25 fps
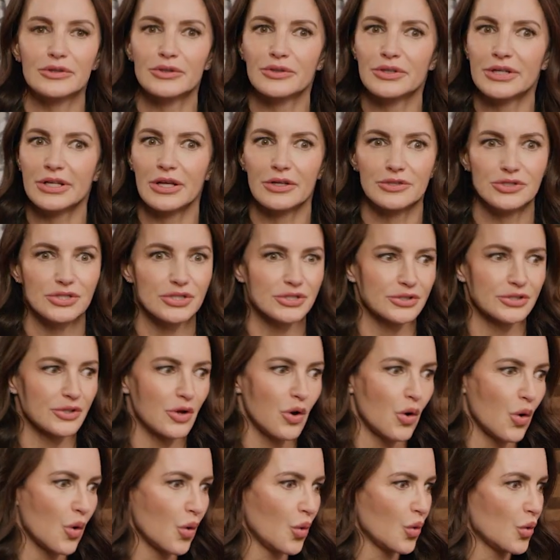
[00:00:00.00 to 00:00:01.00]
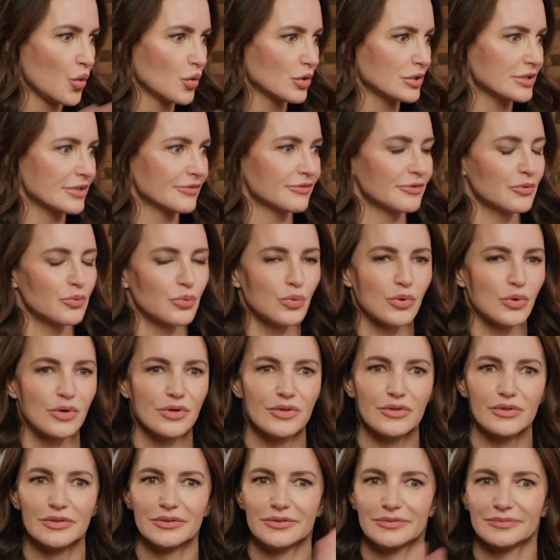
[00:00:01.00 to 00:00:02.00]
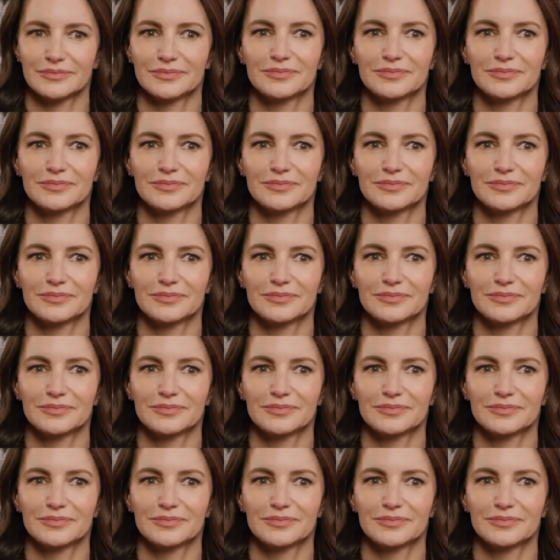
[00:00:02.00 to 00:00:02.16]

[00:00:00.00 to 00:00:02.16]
learning just a whole different world.